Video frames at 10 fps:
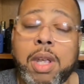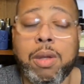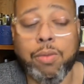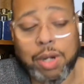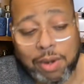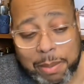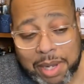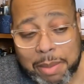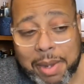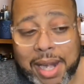What do I
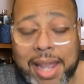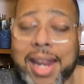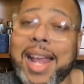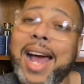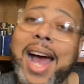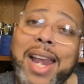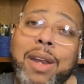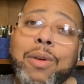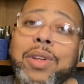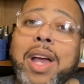mean by that? I
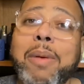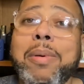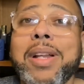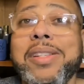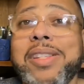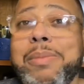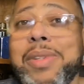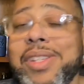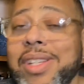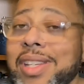know y'all probably see me
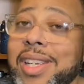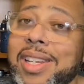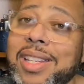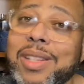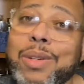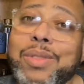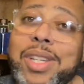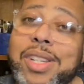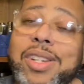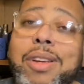sitting here in these old
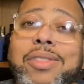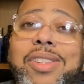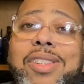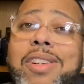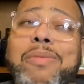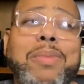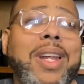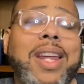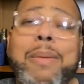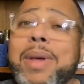t-shirts and stuff, but
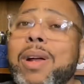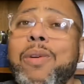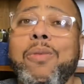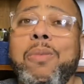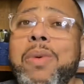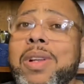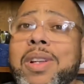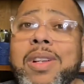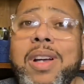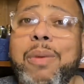hey, I'm at home.
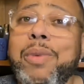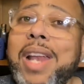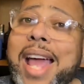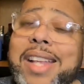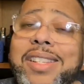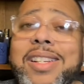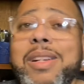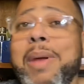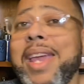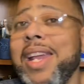I'm relaxing and
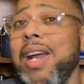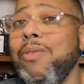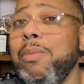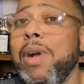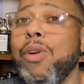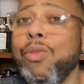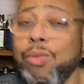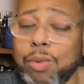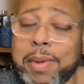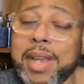I'm hanging out with my crew.
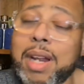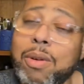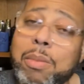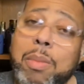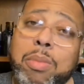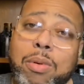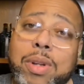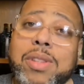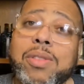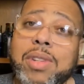I'm hanging out with my
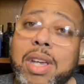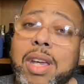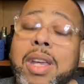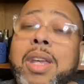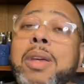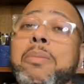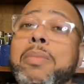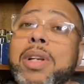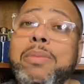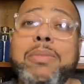boys. So yeah,
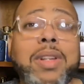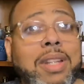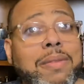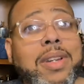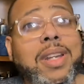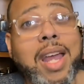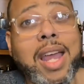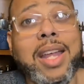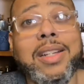but believe it or not,